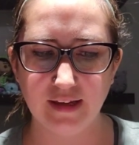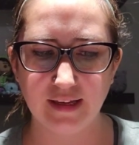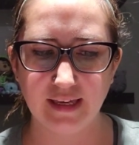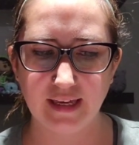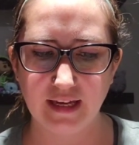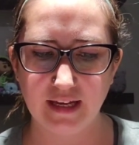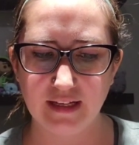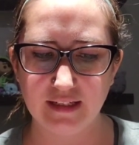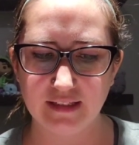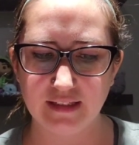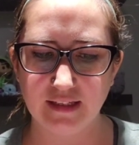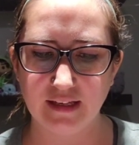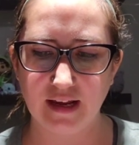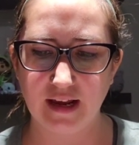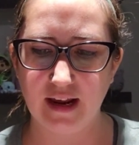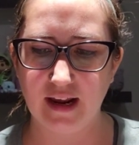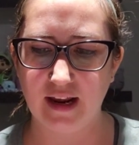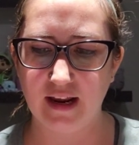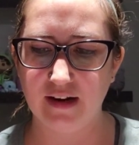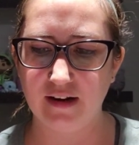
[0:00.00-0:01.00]
kit
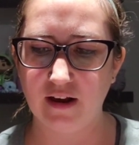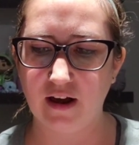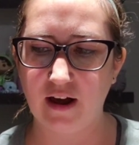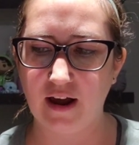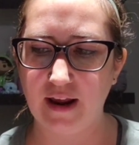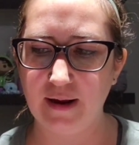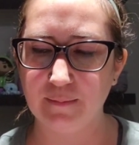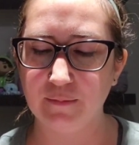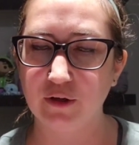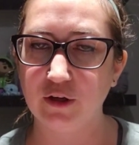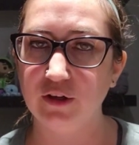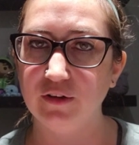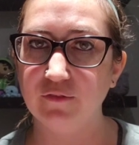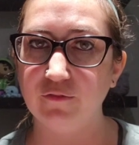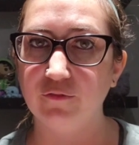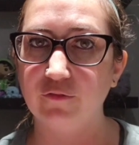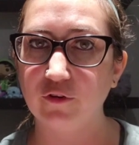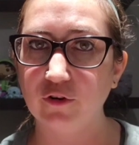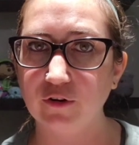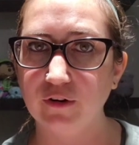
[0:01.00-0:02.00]
and I am
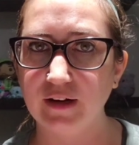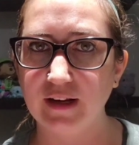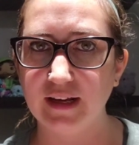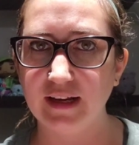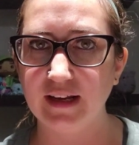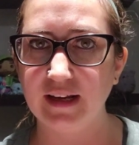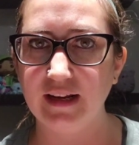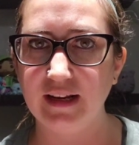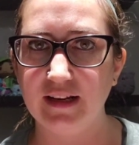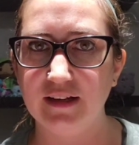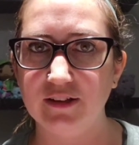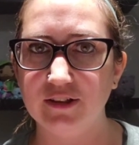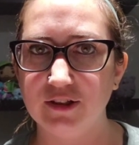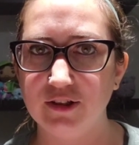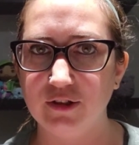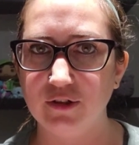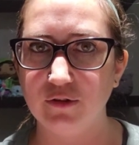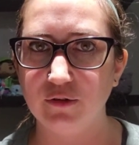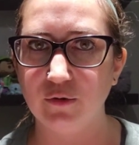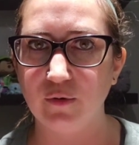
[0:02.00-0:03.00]
converting it
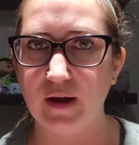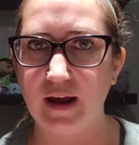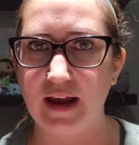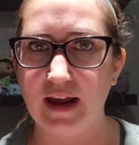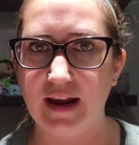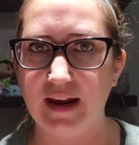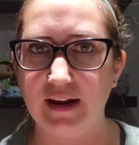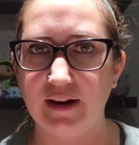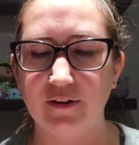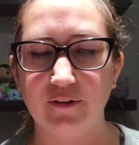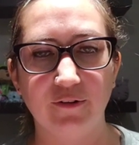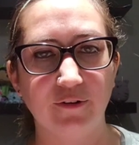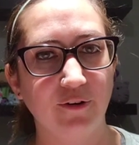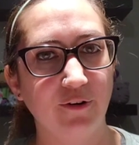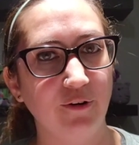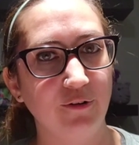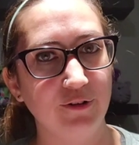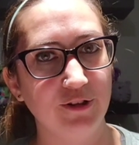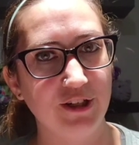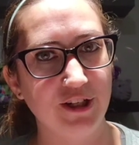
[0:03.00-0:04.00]
into a
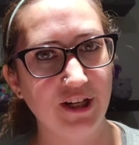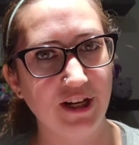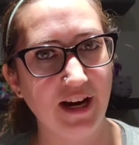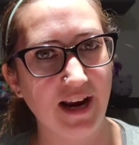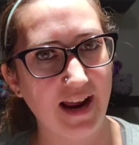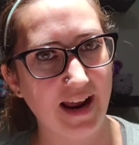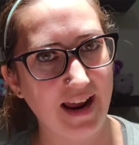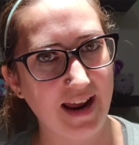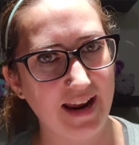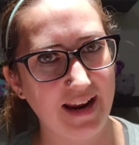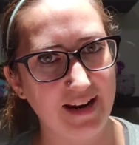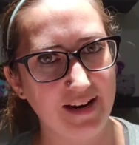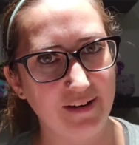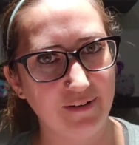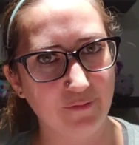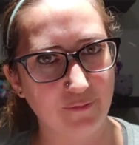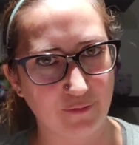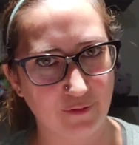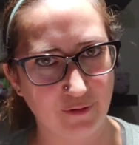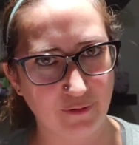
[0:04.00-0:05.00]

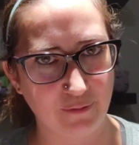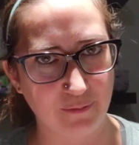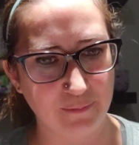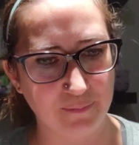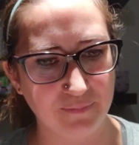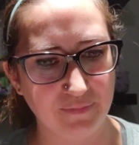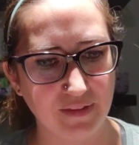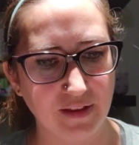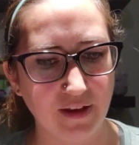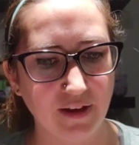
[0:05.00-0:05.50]
crochet room.